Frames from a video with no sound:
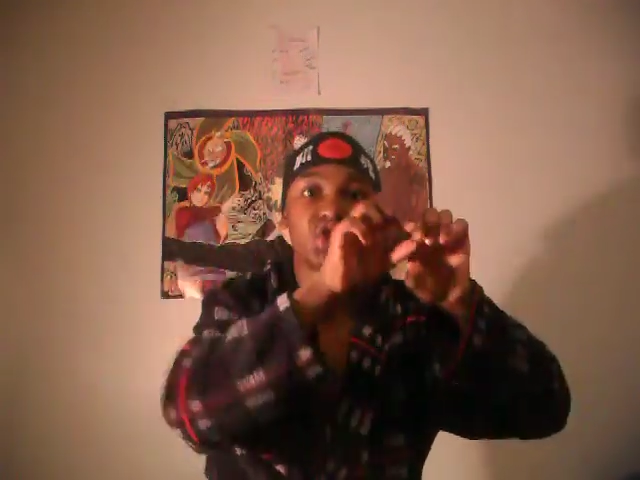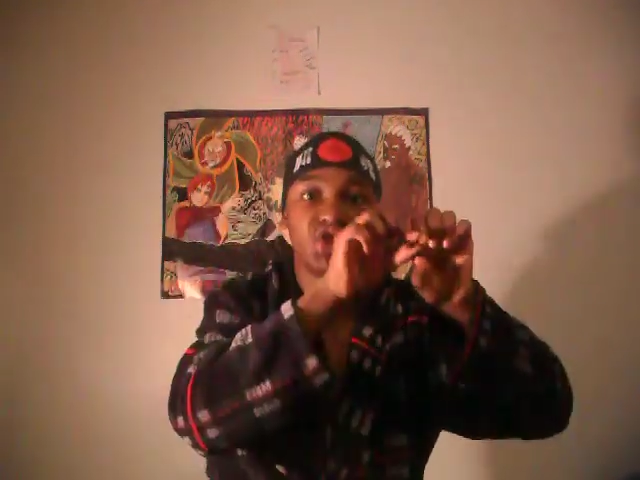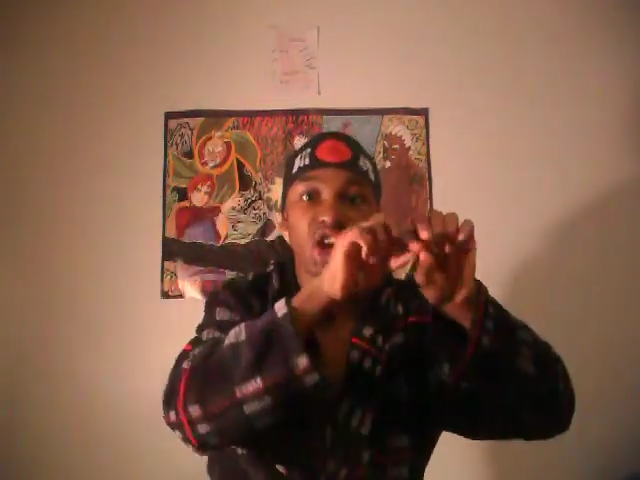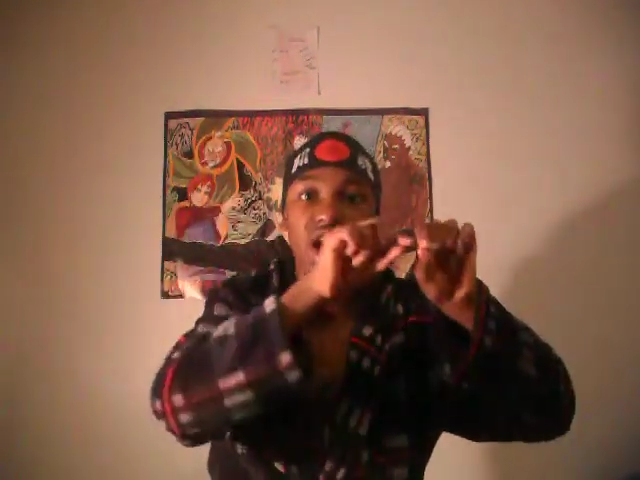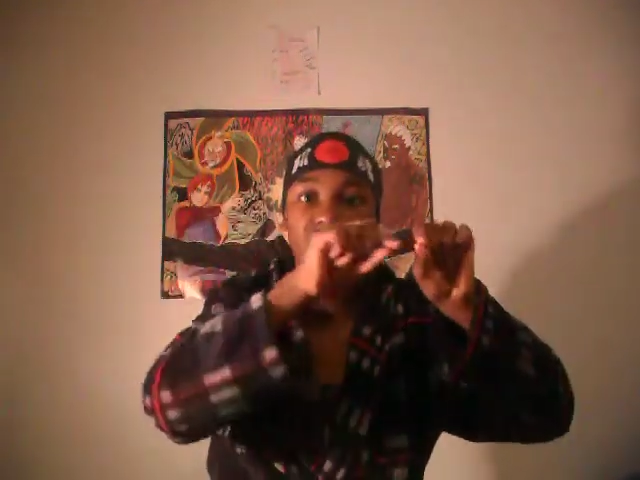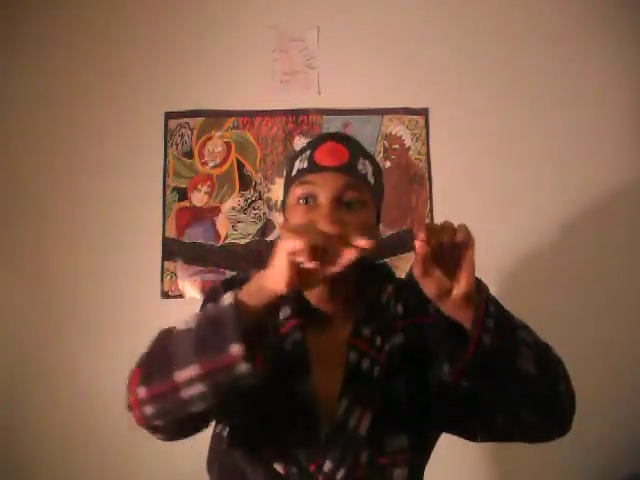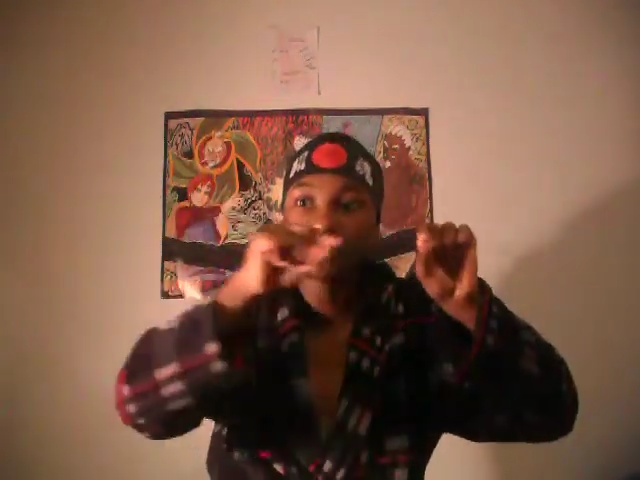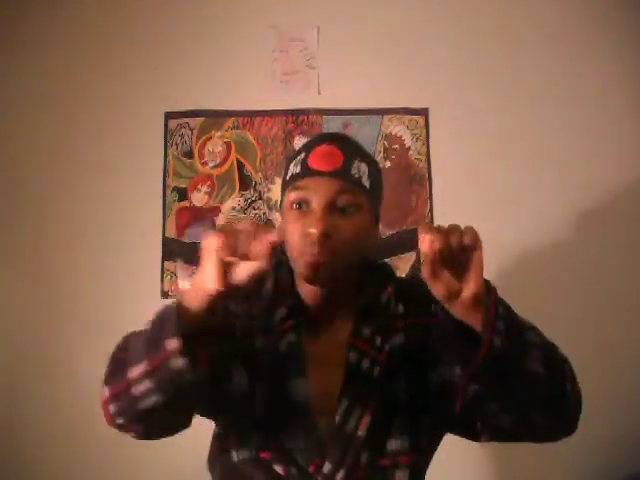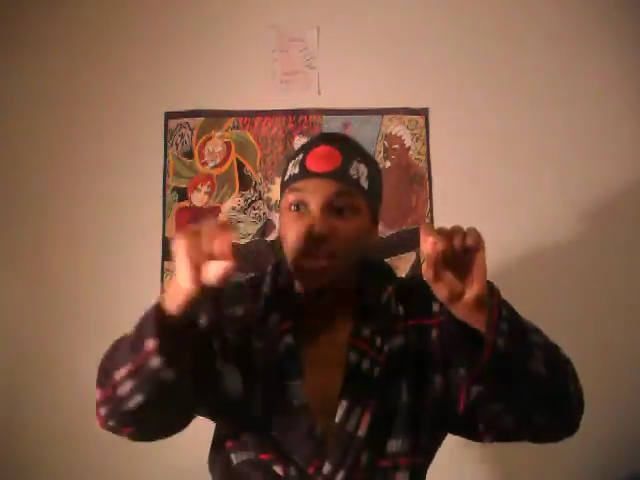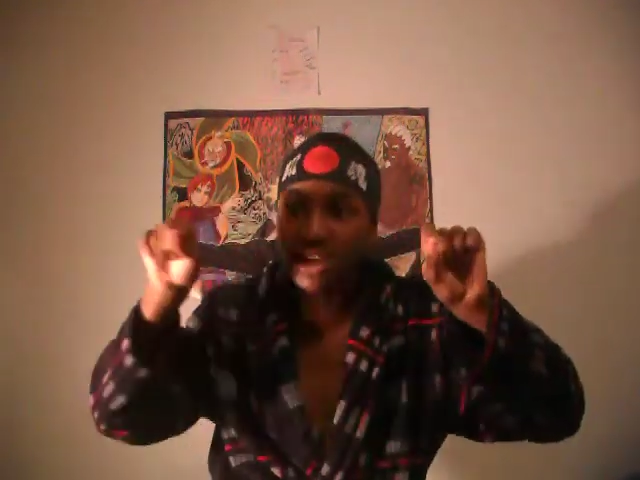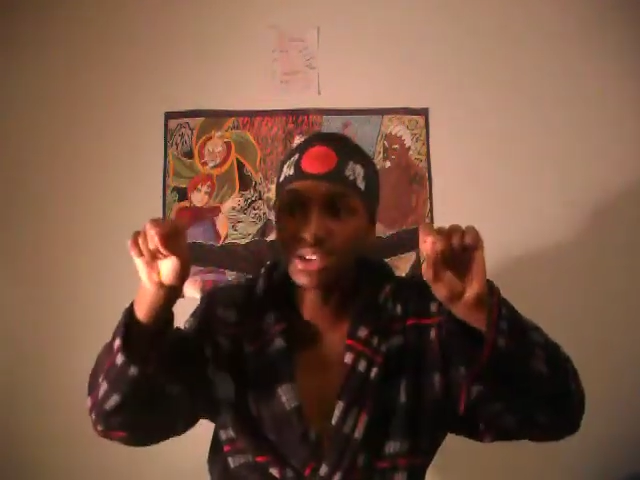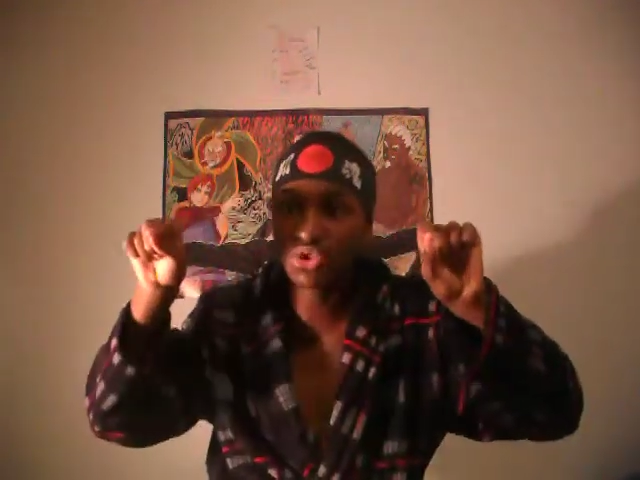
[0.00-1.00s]
It's the
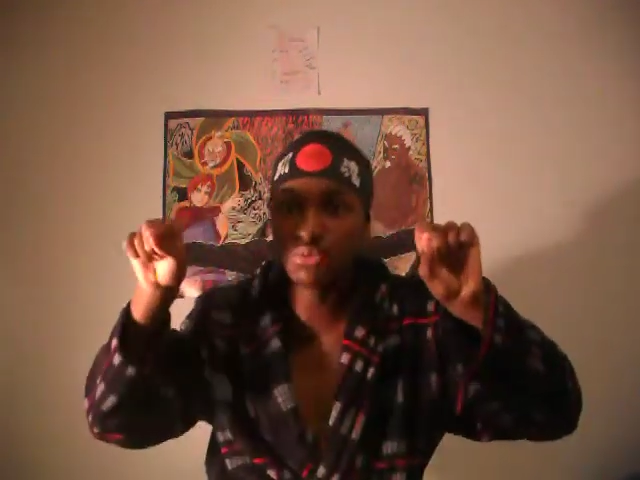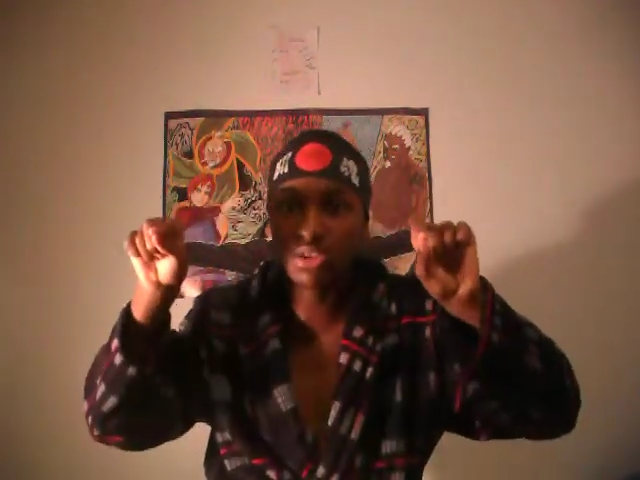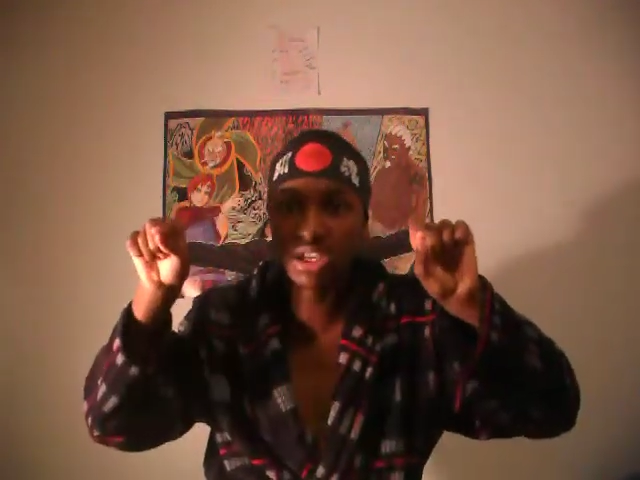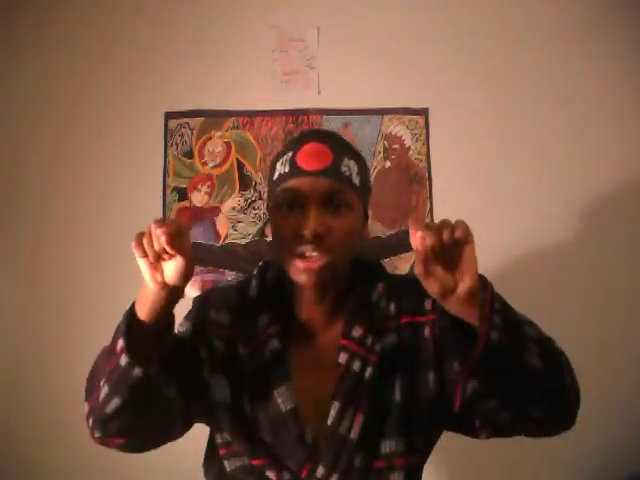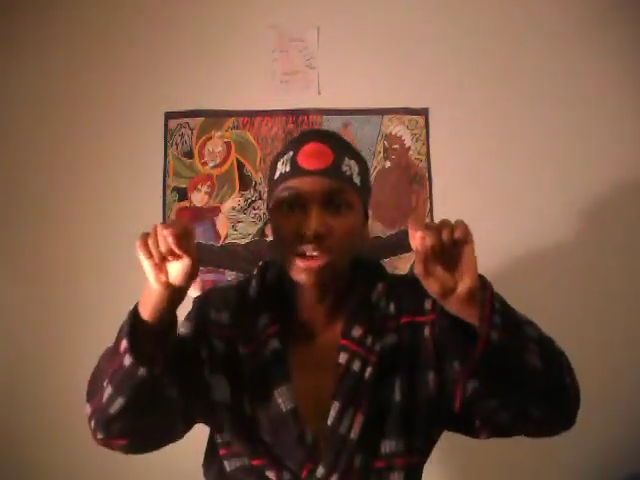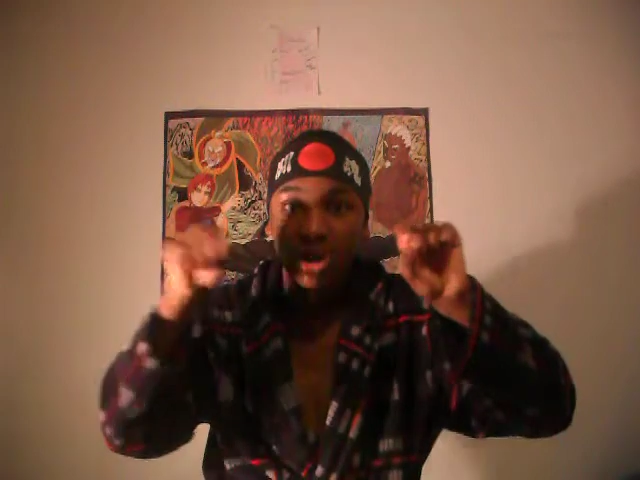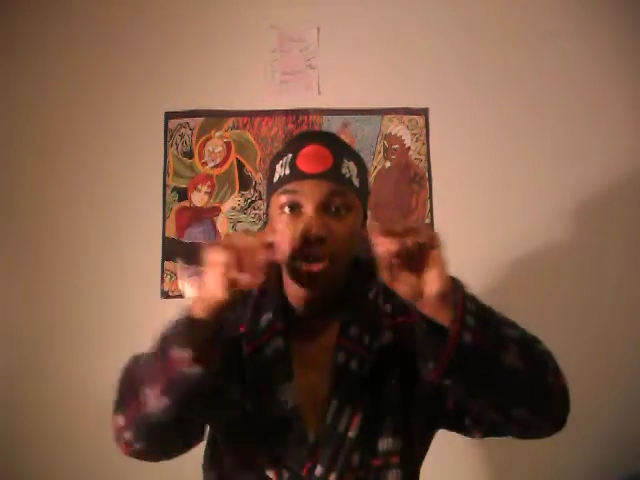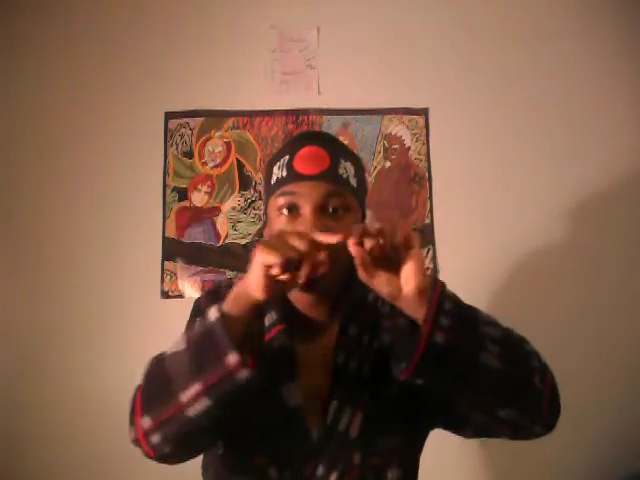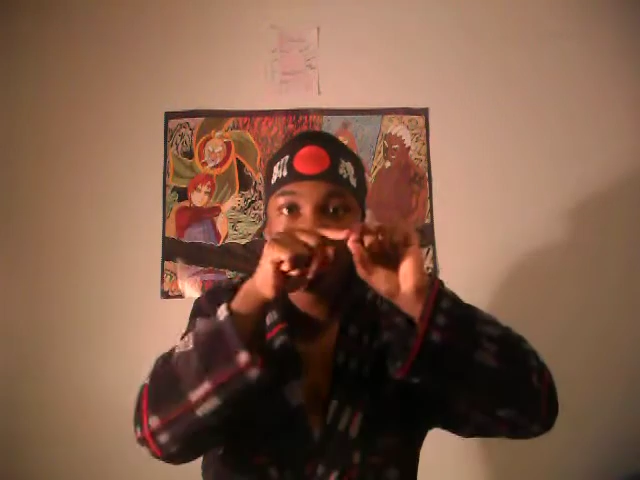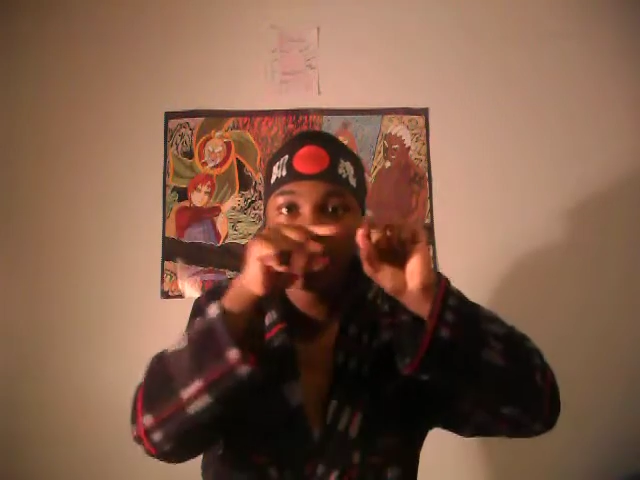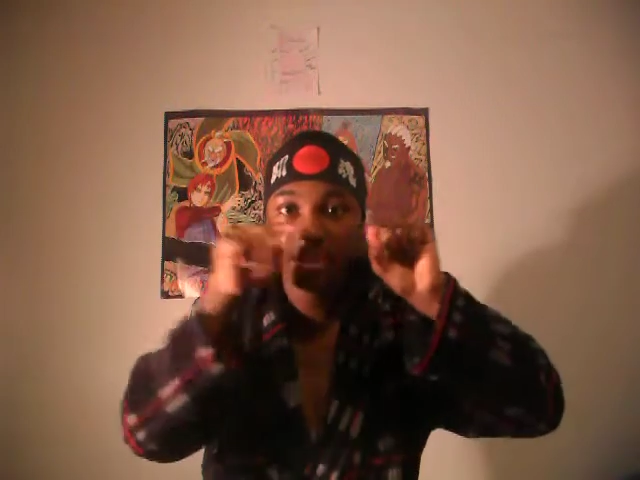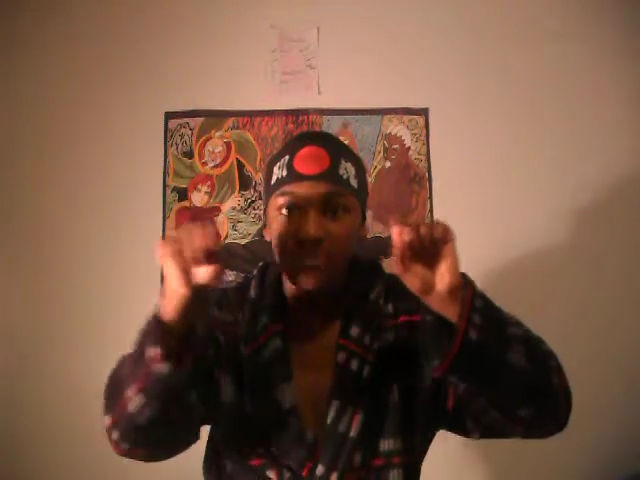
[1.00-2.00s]
journey from A to B.
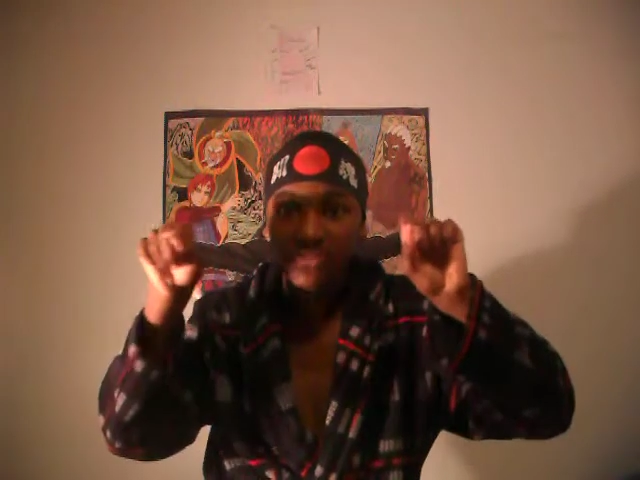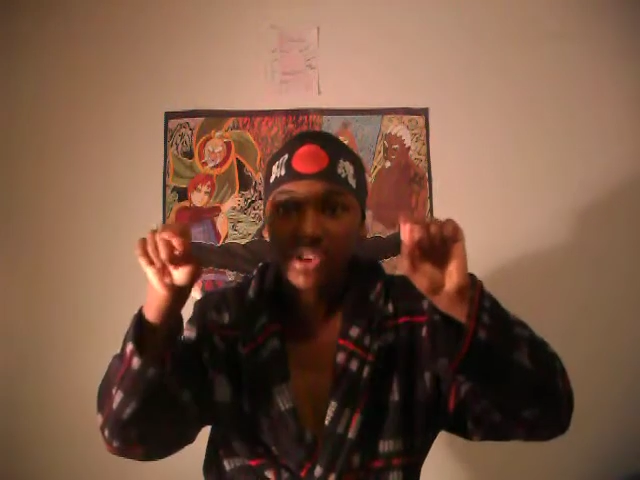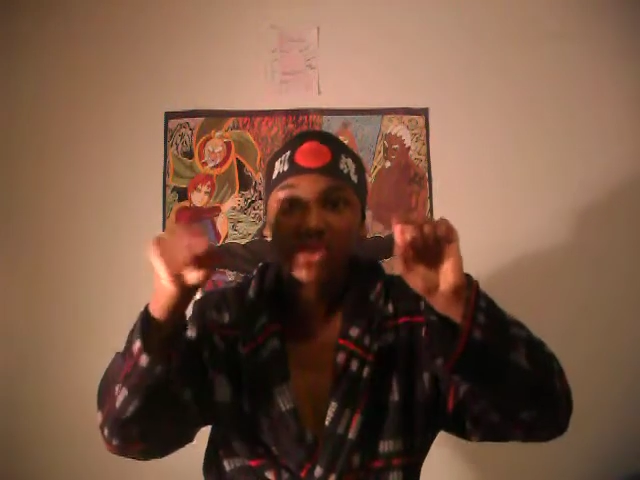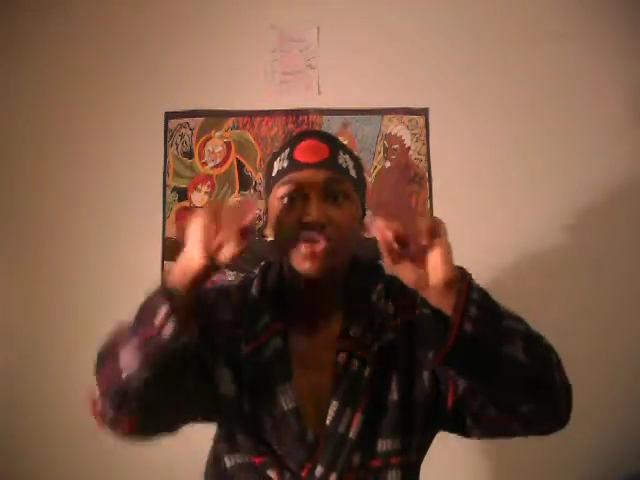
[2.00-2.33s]
Okay?